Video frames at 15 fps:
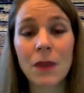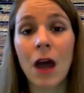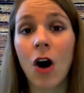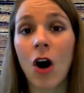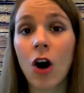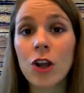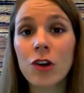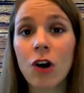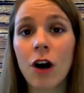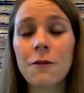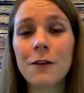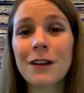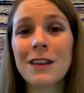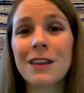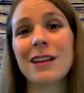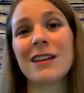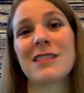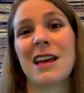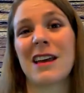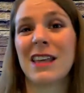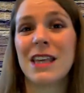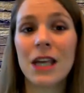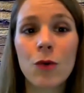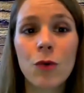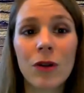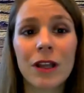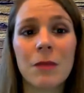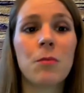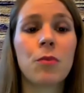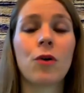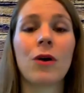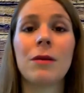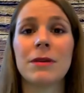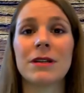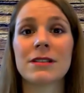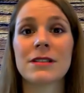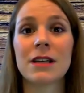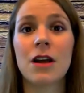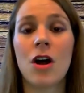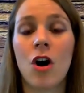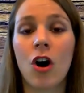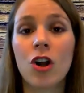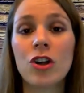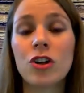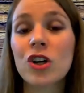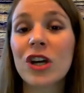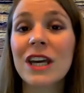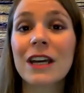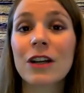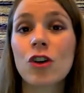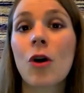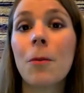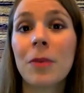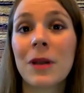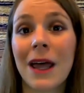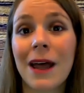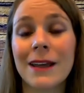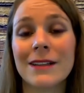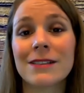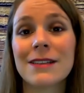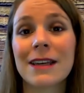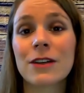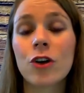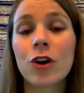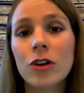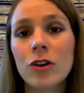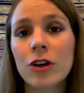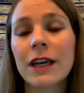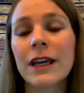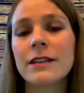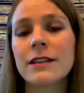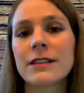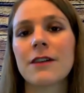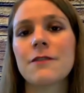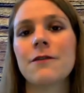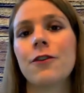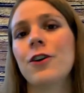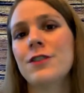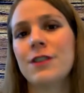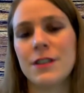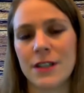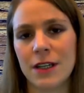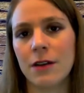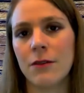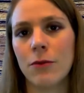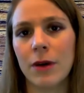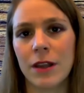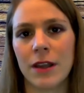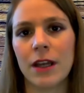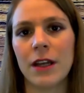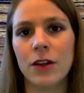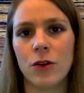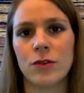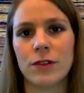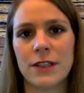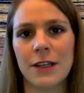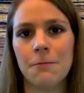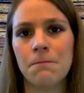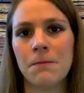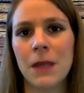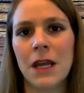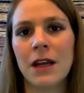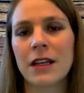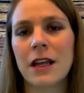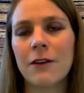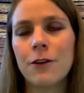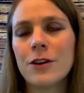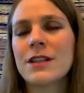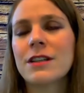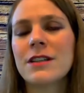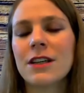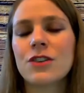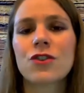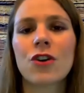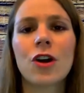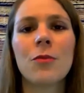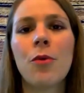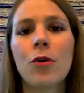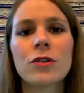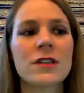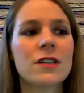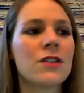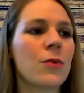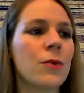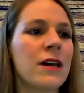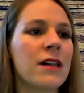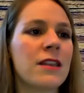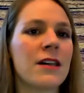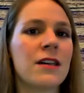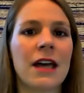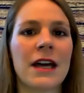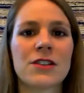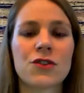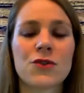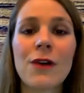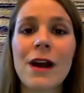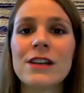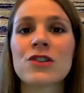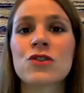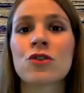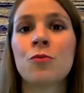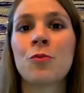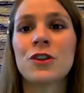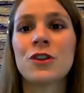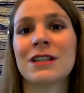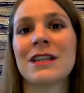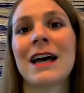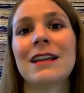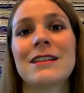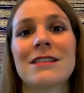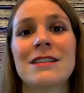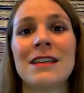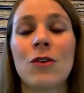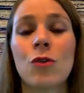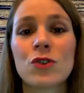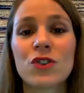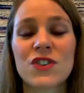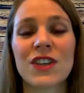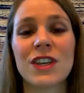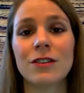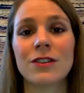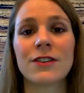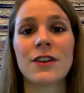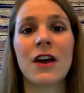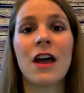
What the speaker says: Are you offering things like equal employment? Are you looking at compliance? And are you looking at diversity within your team? Diversity is so important, whether that's race or personality or skills.